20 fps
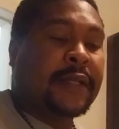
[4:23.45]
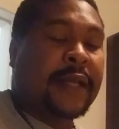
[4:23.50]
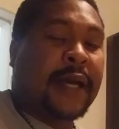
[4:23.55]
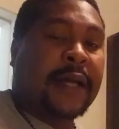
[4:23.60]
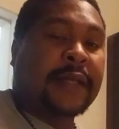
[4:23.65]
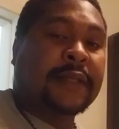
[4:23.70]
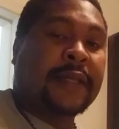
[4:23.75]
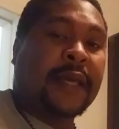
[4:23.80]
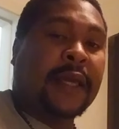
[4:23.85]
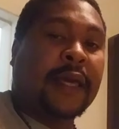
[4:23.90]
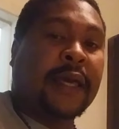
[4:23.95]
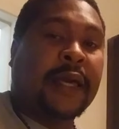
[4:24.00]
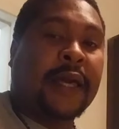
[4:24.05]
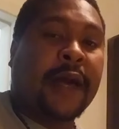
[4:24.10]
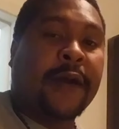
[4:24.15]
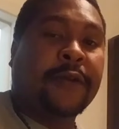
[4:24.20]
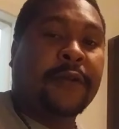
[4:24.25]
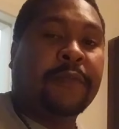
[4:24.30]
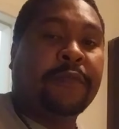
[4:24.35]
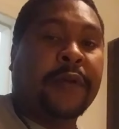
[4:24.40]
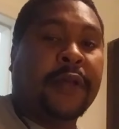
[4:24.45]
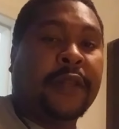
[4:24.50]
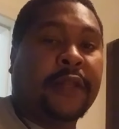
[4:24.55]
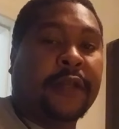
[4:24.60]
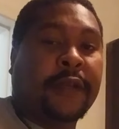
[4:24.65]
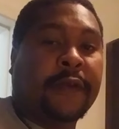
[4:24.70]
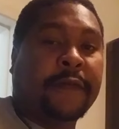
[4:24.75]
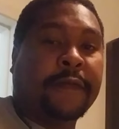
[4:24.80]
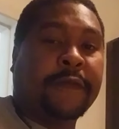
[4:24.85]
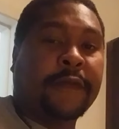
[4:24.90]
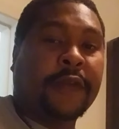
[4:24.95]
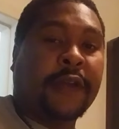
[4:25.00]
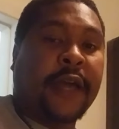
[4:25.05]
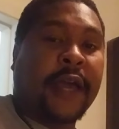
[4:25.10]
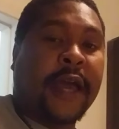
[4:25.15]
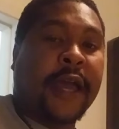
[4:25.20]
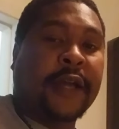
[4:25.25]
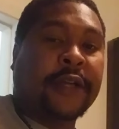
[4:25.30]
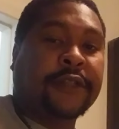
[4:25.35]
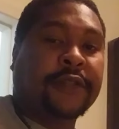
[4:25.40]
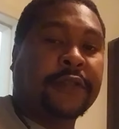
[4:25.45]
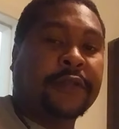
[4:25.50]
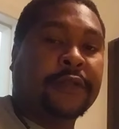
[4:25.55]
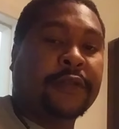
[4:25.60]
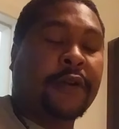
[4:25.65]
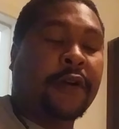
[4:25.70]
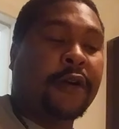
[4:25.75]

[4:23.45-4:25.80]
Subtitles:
not take accountability for your actions